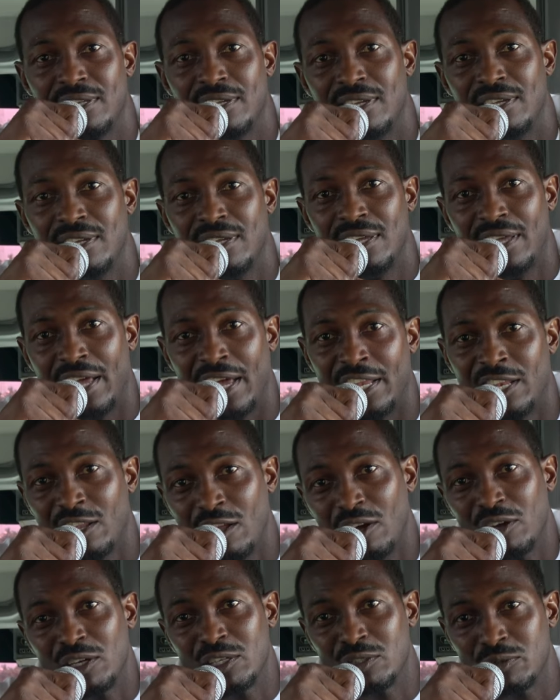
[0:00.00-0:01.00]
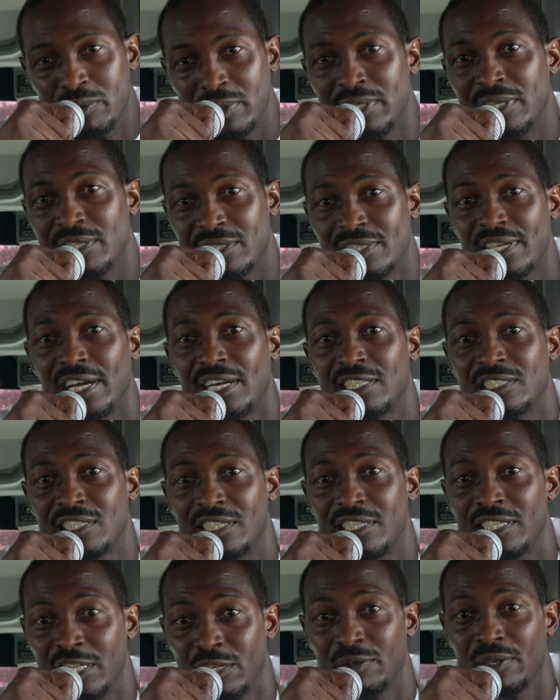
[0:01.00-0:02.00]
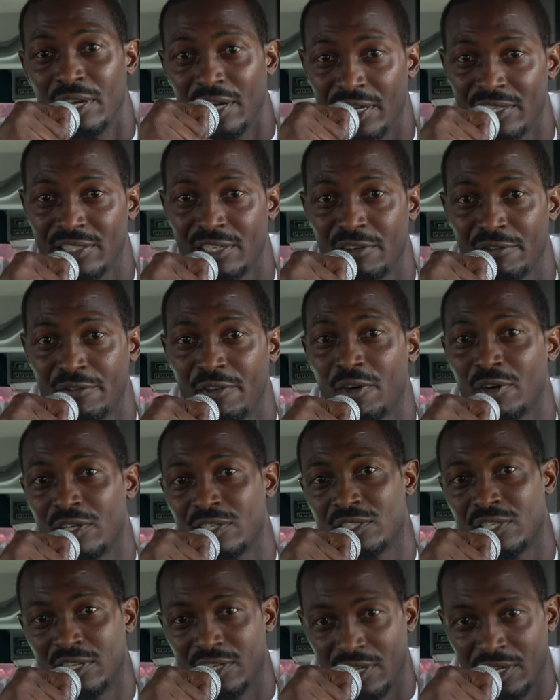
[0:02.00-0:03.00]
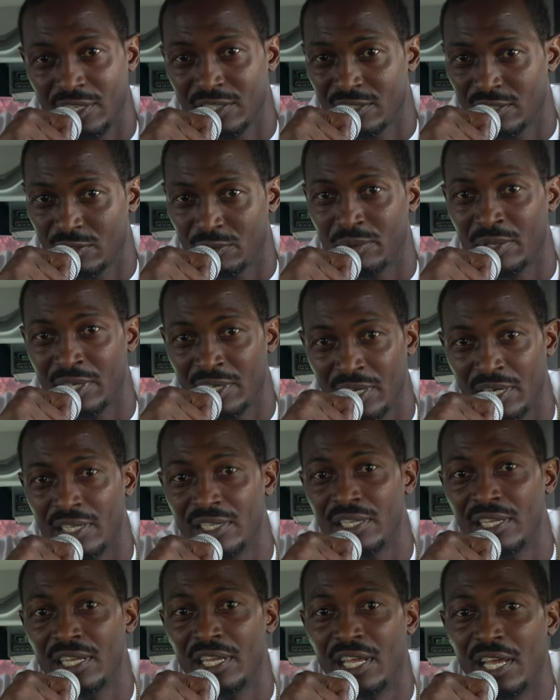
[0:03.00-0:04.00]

And long as we decide to deal with us and focus on us, we're good